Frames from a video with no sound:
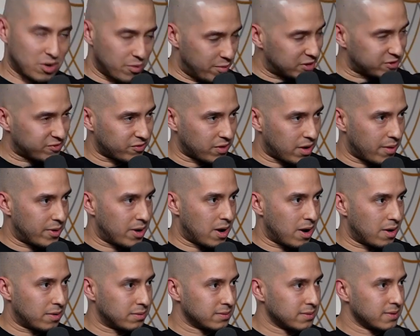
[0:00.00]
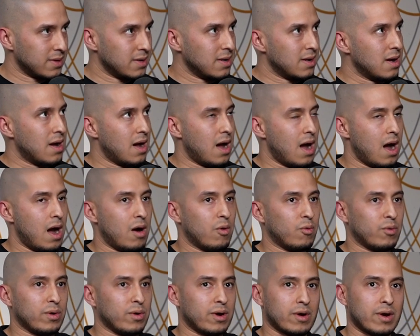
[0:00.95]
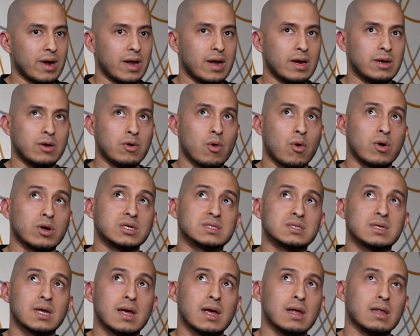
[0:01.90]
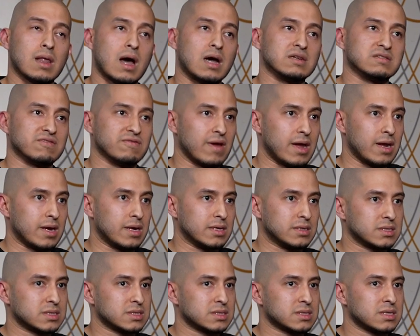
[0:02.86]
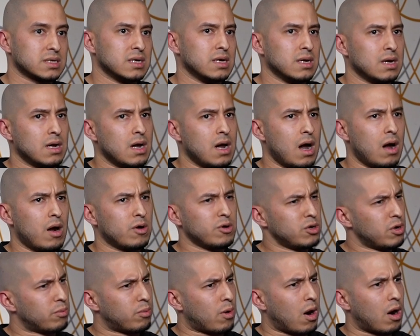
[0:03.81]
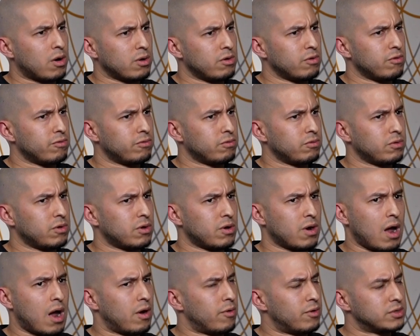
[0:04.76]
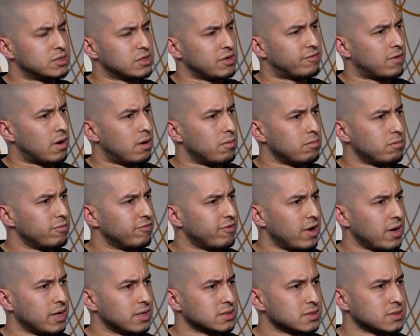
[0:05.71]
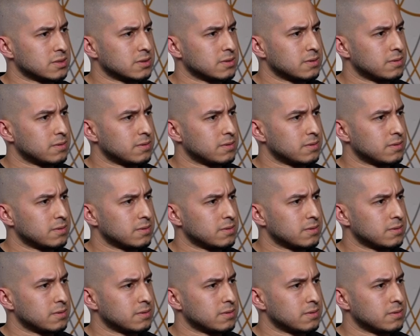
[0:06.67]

so much for coming on. Uh, we're in your state, Las Vegas. Uh, you're are you you're not originally from Vegas,